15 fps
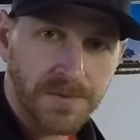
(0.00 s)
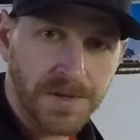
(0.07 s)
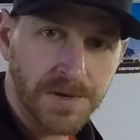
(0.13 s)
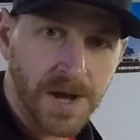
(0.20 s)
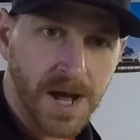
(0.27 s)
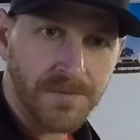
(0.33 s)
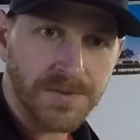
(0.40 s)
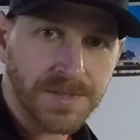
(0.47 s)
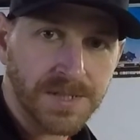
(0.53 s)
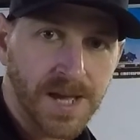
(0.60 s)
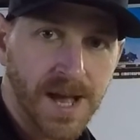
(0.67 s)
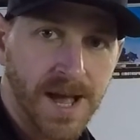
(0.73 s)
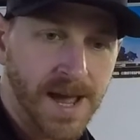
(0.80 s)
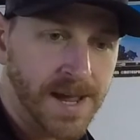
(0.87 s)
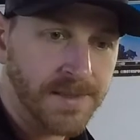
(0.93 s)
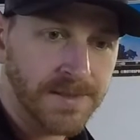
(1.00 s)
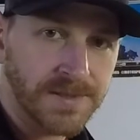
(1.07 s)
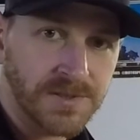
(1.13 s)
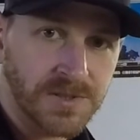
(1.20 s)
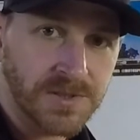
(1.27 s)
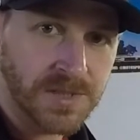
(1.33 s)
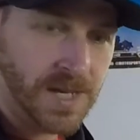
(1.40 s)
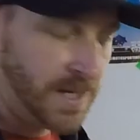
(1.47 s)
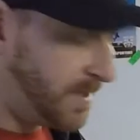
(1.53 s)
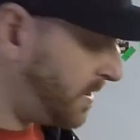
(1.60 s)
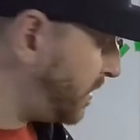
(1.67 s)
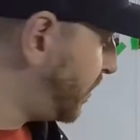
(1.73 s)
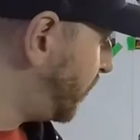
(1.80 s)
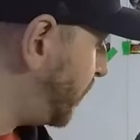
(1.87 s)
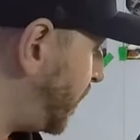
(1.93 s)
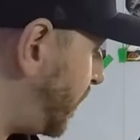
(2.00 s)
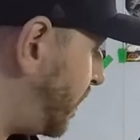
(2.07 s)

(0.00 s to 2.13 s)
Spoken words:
novice guy that's just getting into it,